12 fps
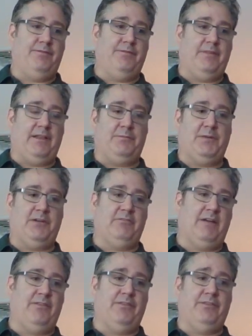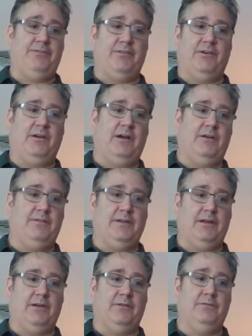that's been around for
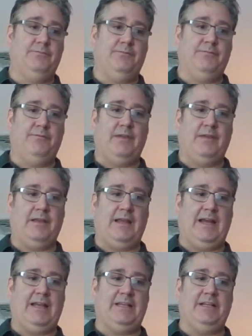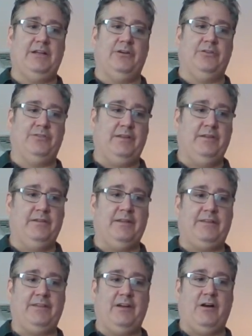80 years,
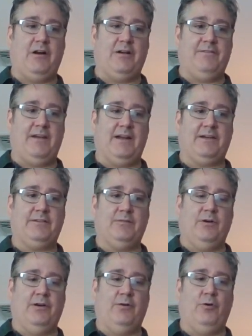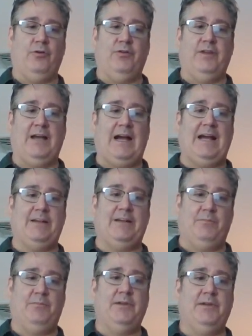that's an artifact or an old item.